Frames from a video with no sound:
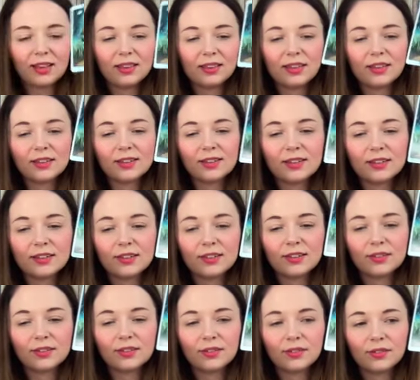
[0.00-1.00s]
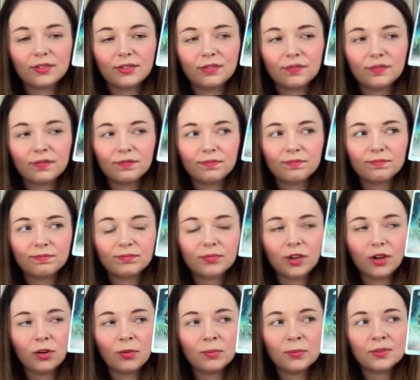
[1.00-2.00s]
there's this
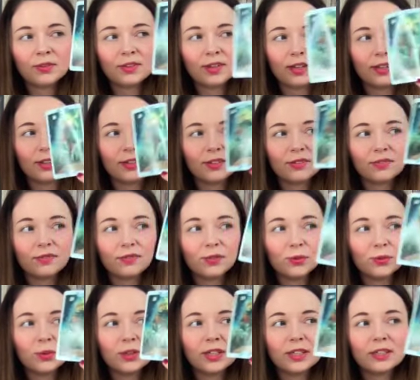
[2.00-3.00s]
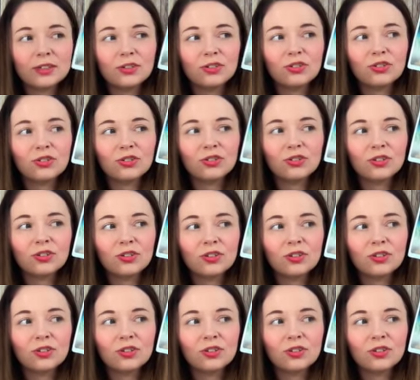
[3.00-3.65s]
almost like this foolish